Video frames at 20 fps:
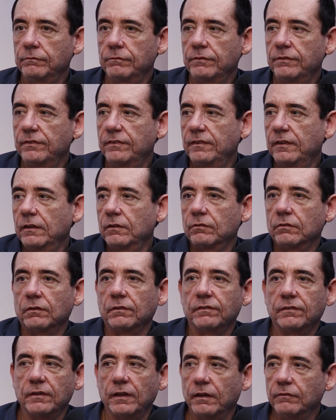6
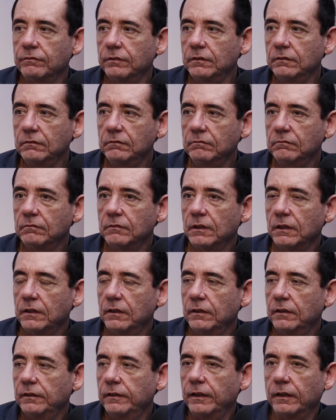or 7,
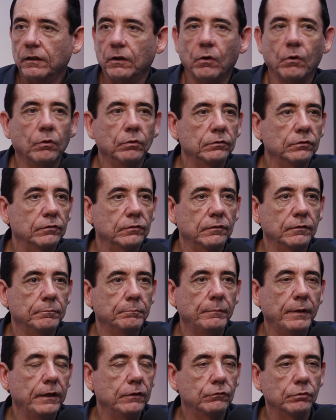that owns the
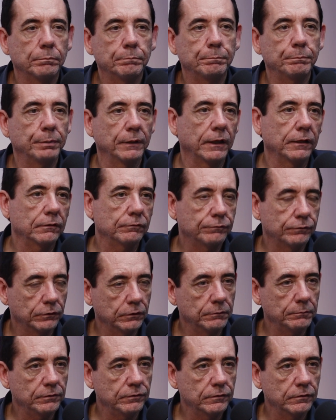major
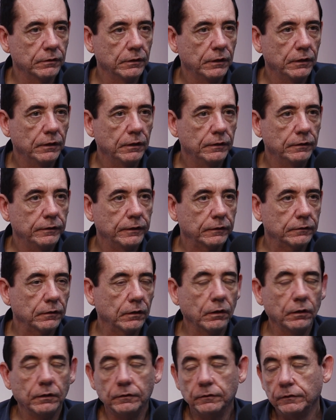platforms, that
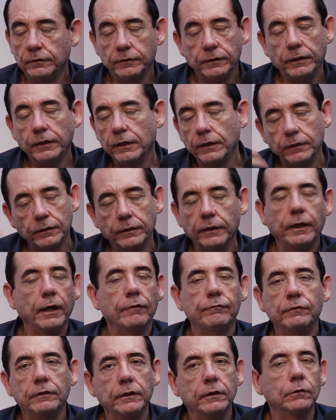they
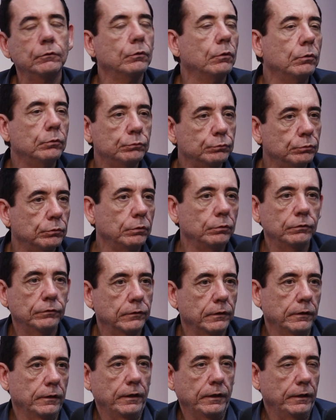have their own
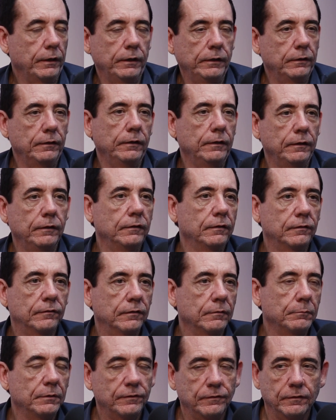rules in the
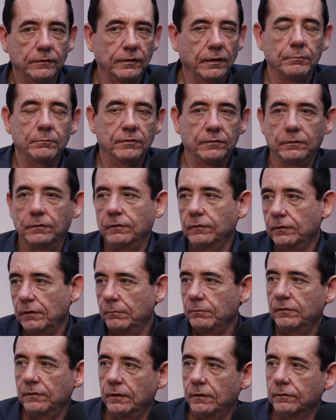same
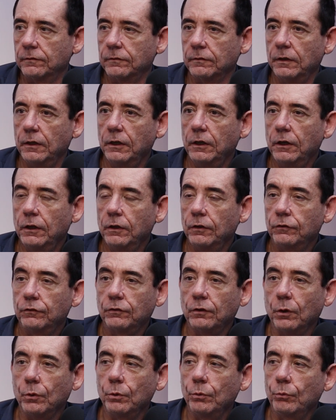sense. Yeah.
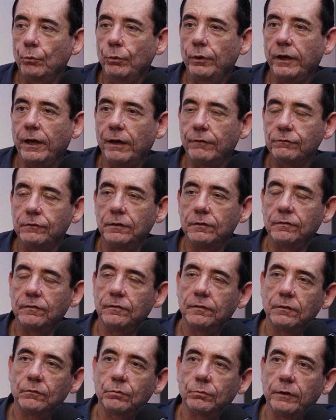So we have this
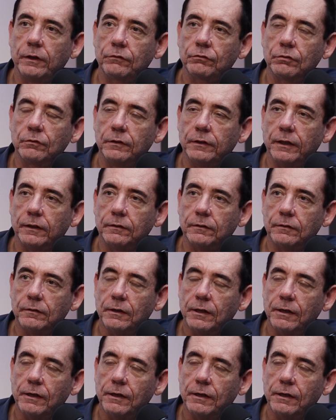situation that